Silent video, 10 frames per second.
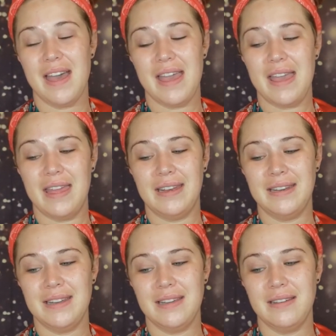
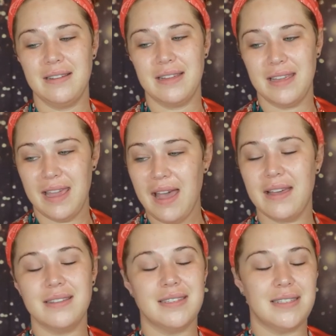And yeah,
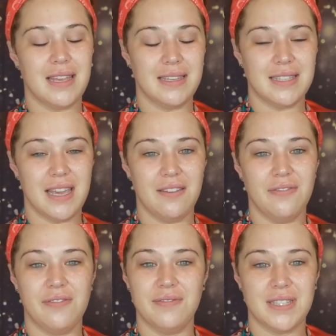stay safe,
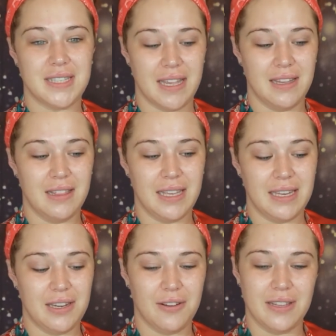stay
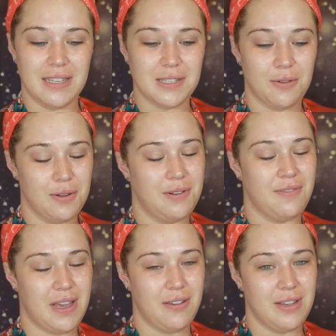clean during this
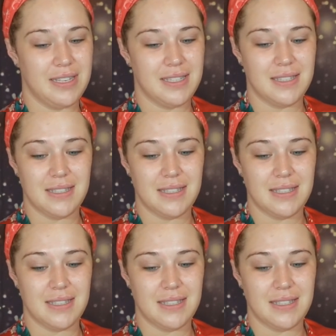coronavirus,